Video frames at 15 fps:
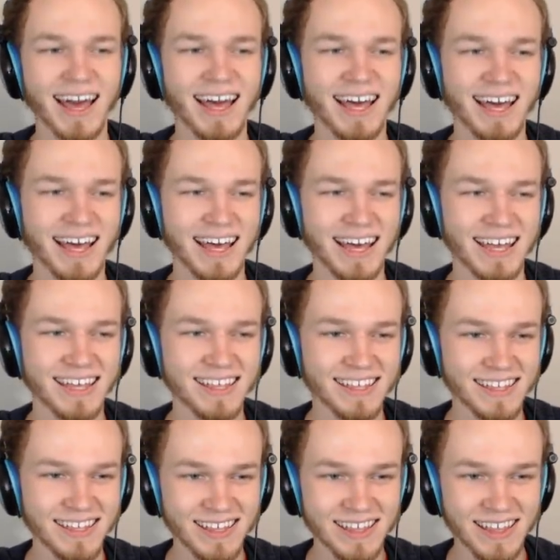ha
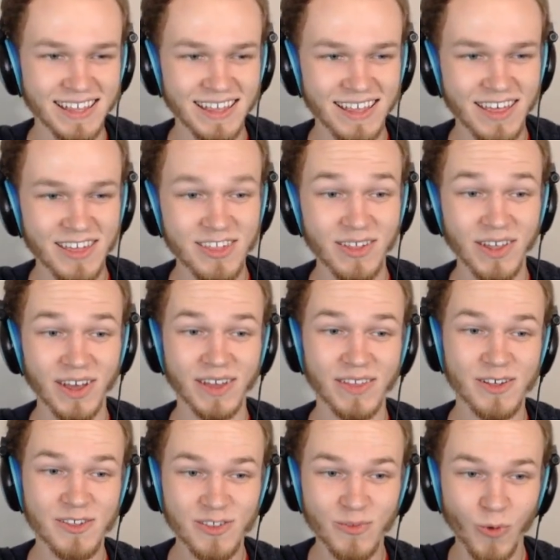ha. So, like,
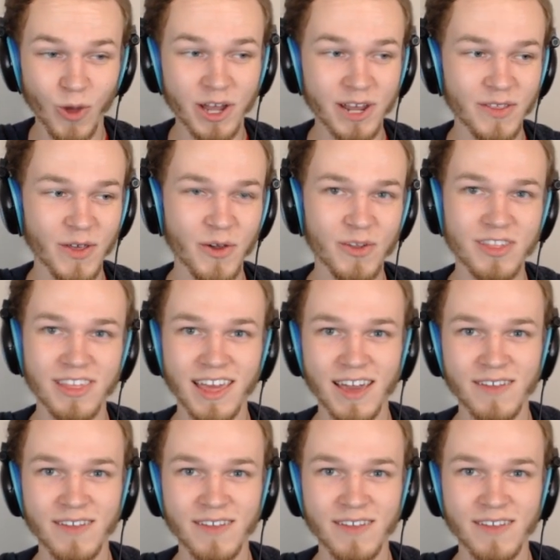there's one of those